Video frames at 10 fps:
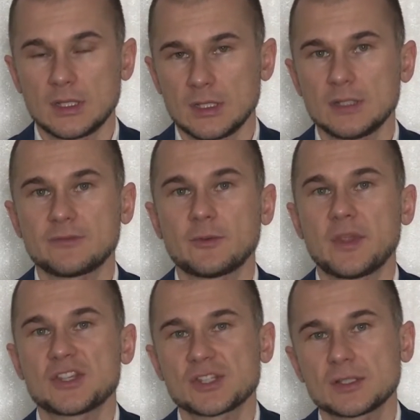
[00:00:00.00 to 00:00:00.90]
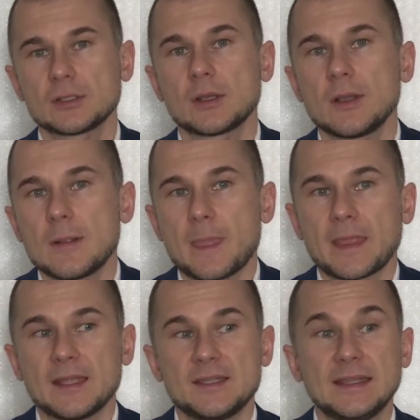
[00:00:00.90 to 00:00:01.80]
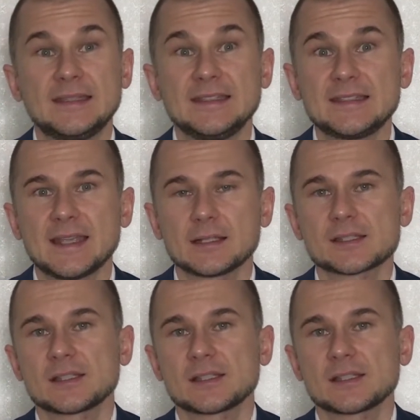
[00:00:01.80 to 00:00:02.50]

information, the details